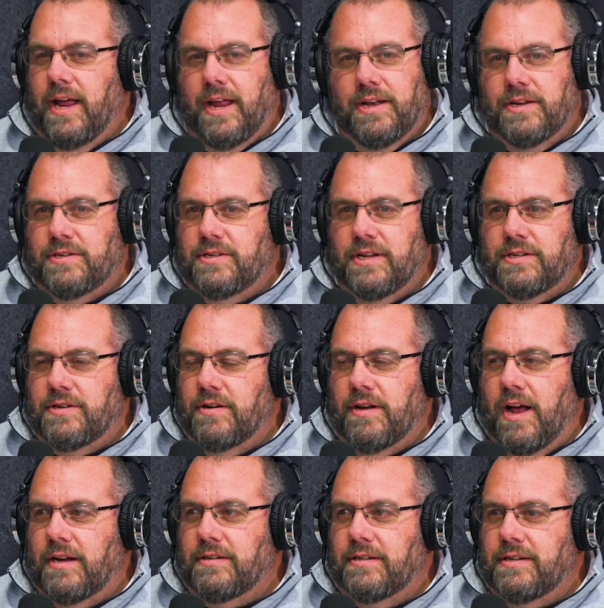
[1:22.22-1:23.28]
yeah, he just sits there and
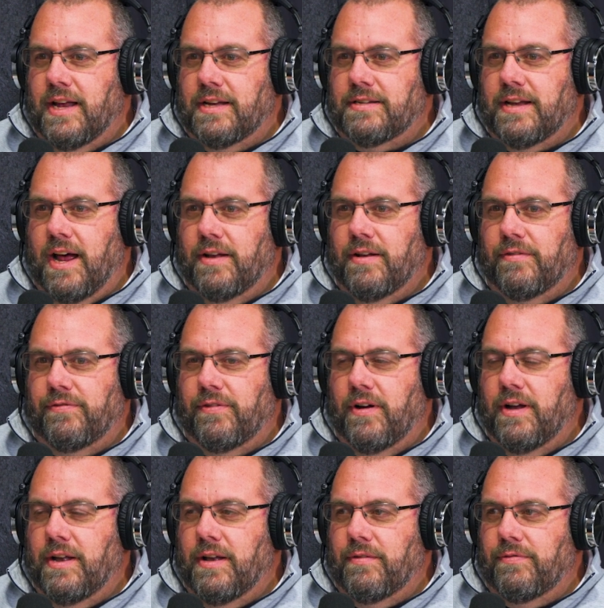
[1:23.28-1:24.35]
knocks his ass out
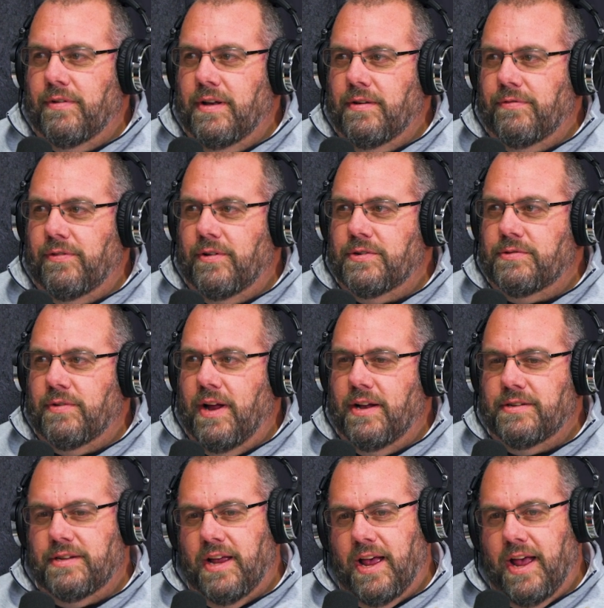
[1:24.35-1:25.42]
in the first
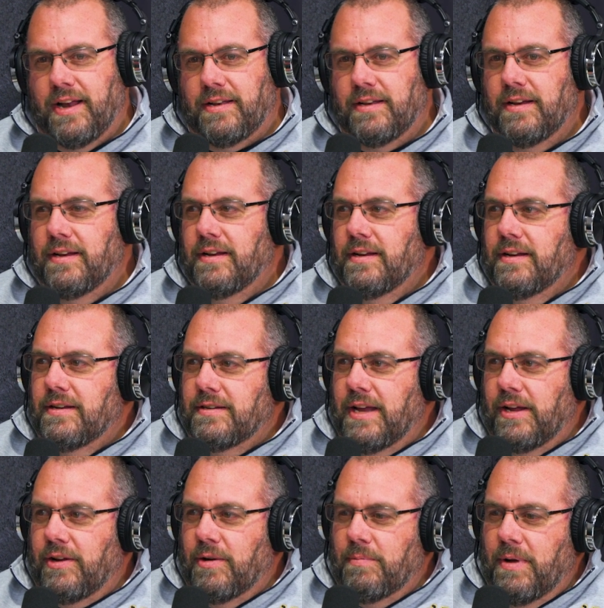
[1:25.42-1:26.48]
round. Say, hey,
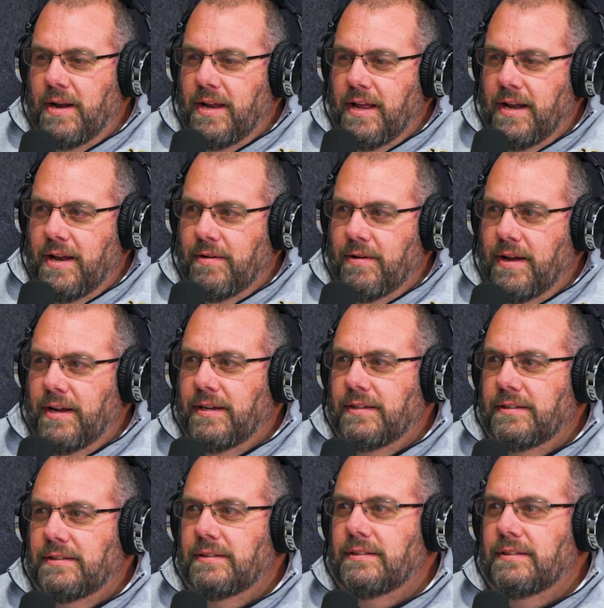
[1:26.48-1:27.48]
take your money anyway.